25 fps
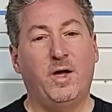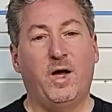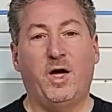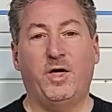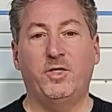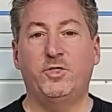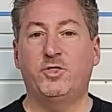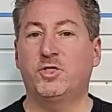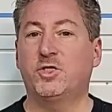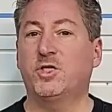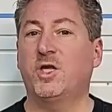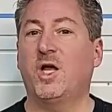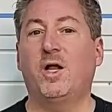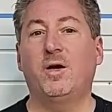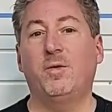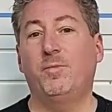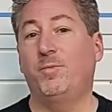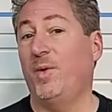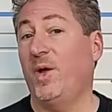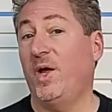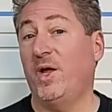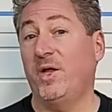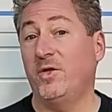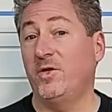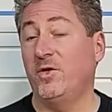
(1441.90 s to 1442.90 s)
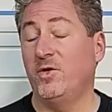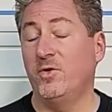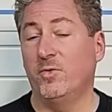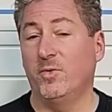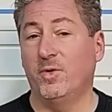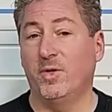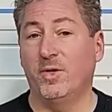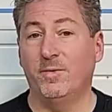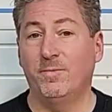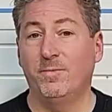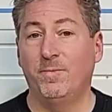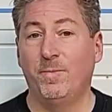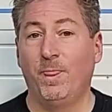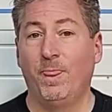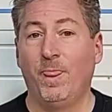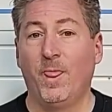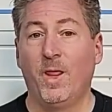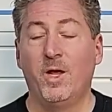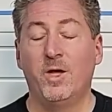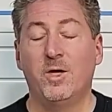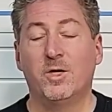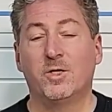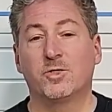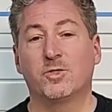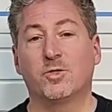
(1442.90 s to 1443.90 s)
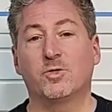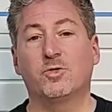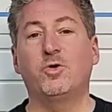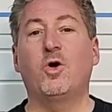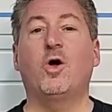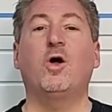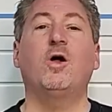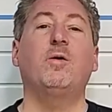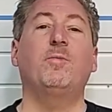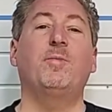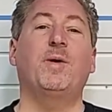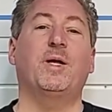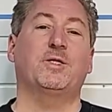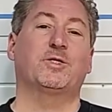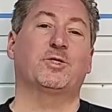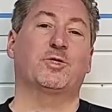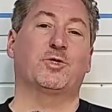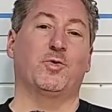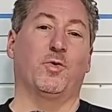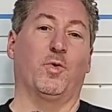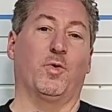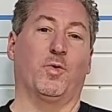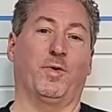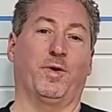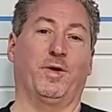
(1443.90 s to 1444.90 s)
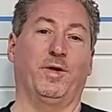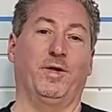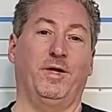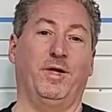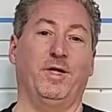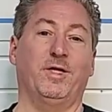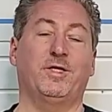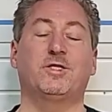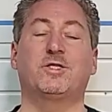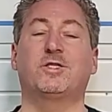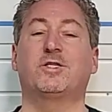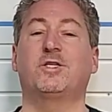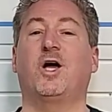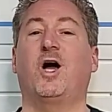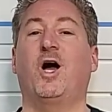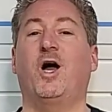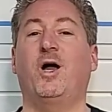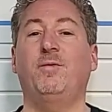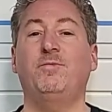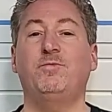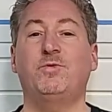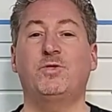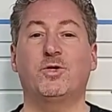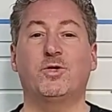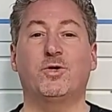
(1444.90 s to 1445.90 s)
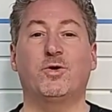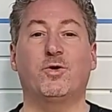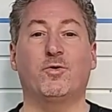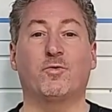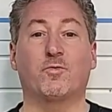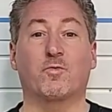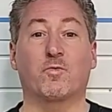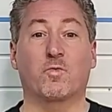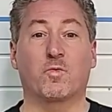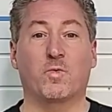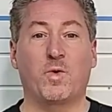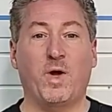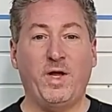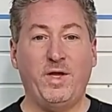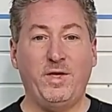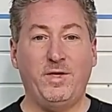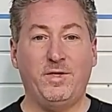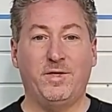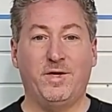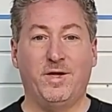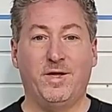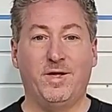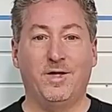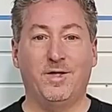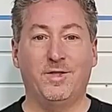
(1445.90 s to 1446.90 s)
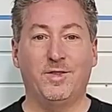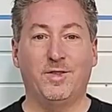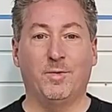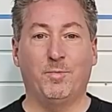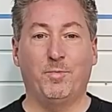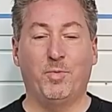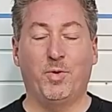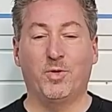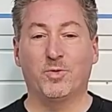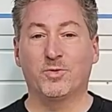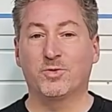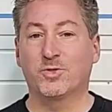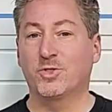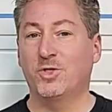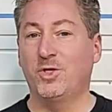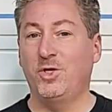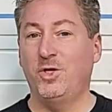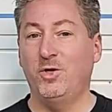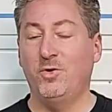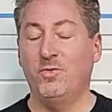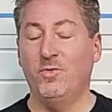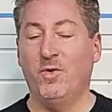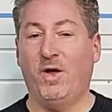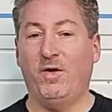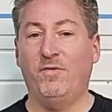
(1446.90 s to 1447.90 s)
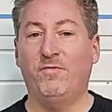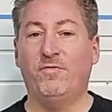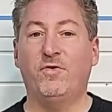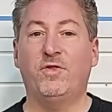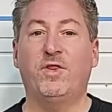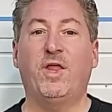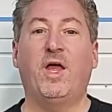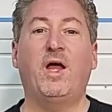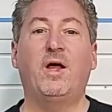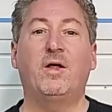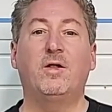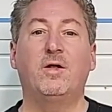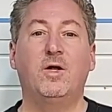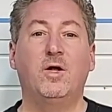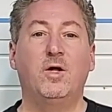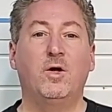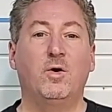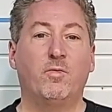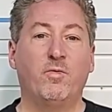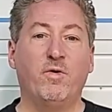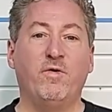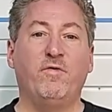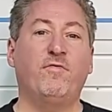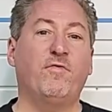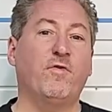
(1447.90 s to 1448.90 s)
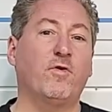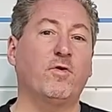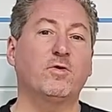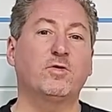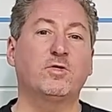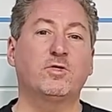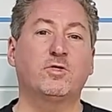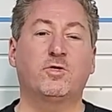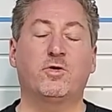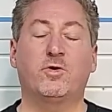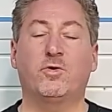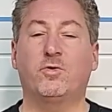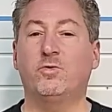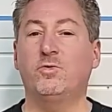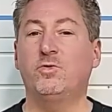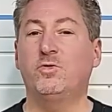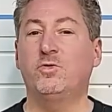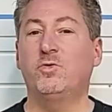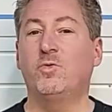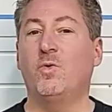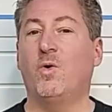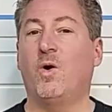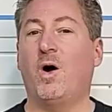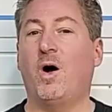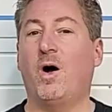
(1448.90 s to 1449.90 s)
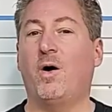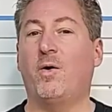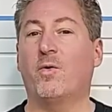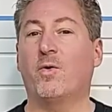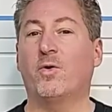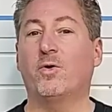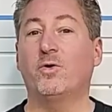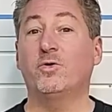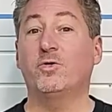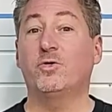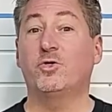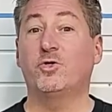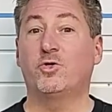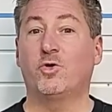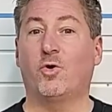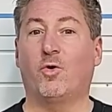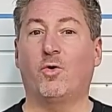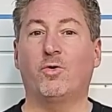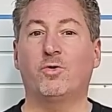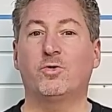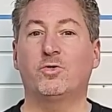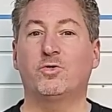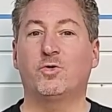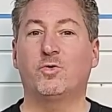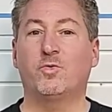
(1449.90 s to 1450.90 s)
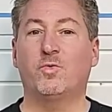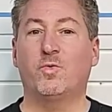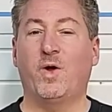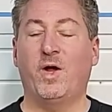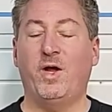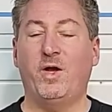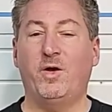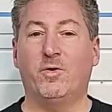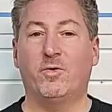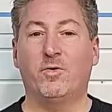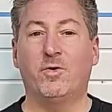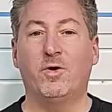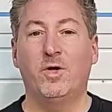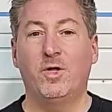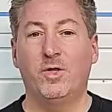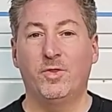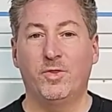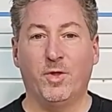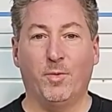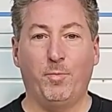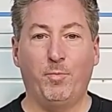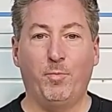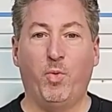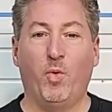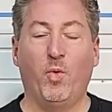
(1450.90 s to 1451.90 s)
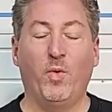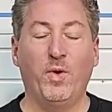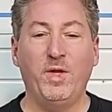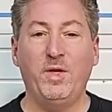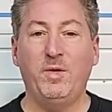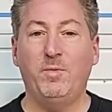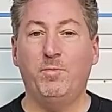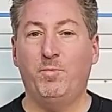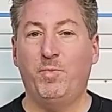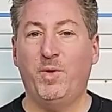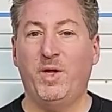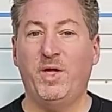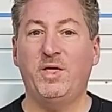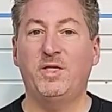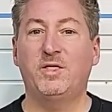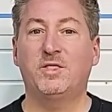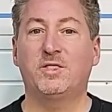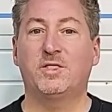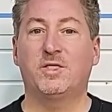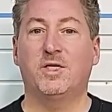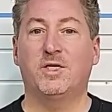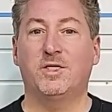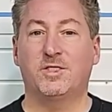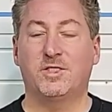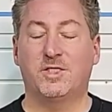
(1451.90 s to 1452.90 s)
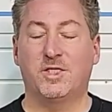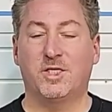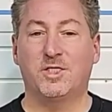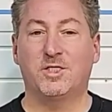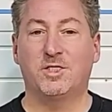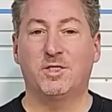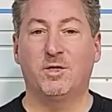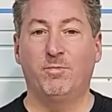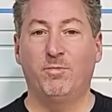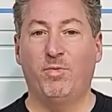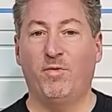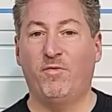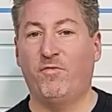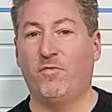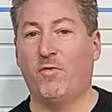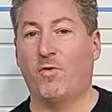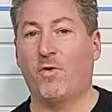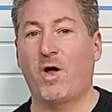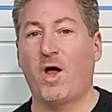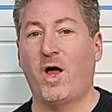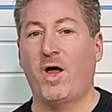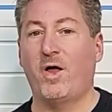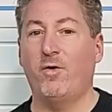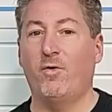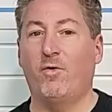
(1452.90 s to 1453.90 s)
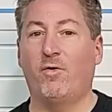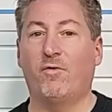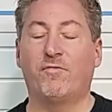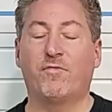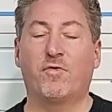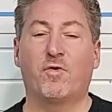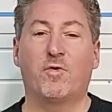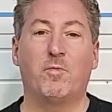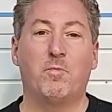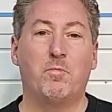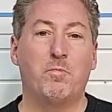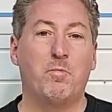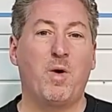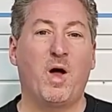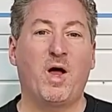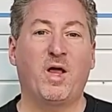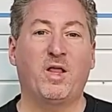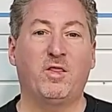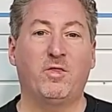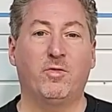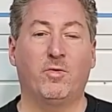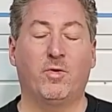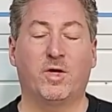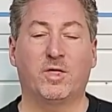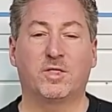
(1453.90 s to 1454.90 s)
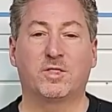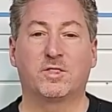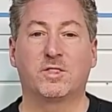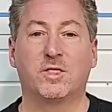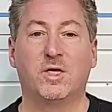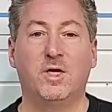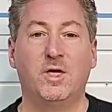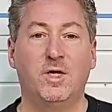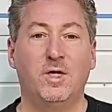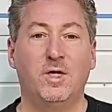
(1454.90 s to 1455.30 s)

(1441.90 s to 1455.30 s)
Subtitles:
I just got a bad unit. So talk about scoring. It's time to rate the PulseQ. And for that, we first turn to our ChargerRater, the point-based system, before I offer my thoughts.